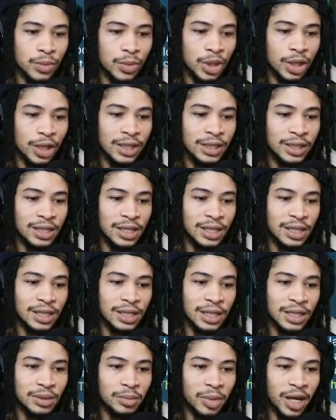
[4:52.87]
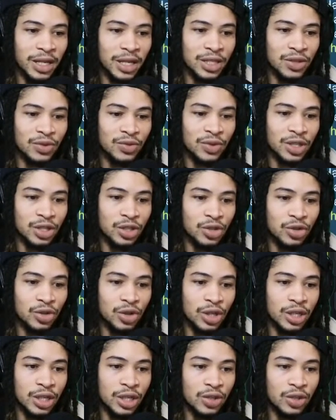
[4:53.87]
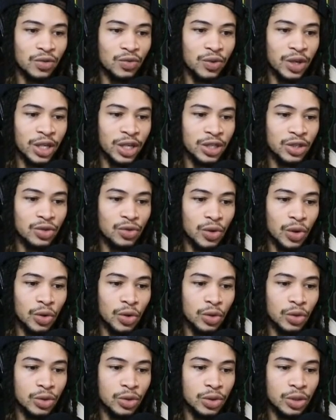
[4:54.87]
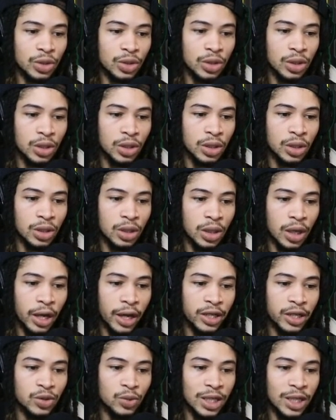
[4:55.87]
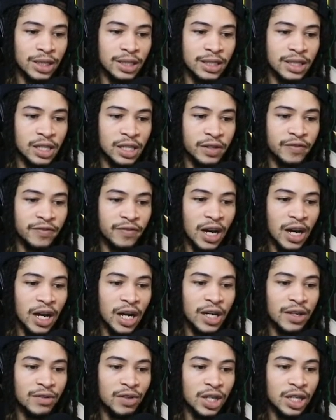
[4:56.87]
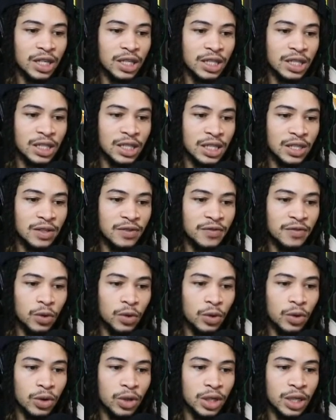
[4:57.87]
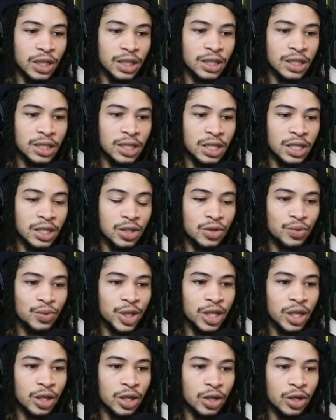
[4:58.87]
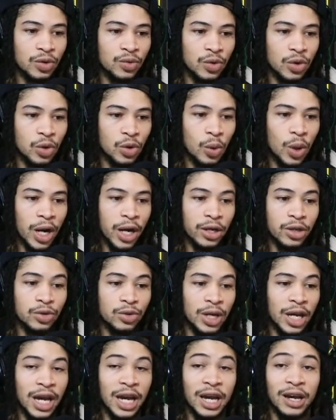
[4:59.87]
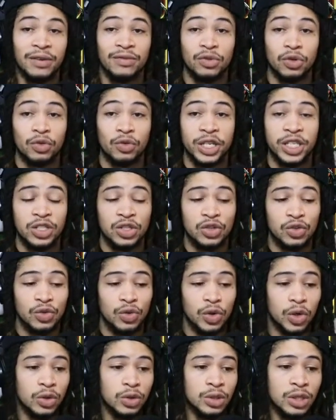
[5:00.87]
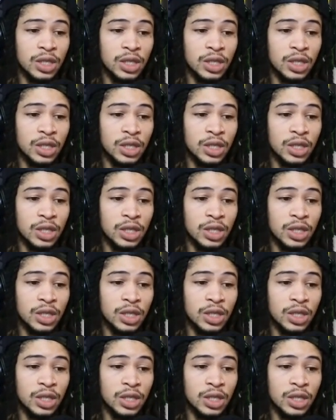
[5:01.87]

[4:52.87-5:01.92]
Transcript: T6 masteries, you're going to need the red scrolls, as well as T5. T4 and T3 are going to require you to have green scrolls.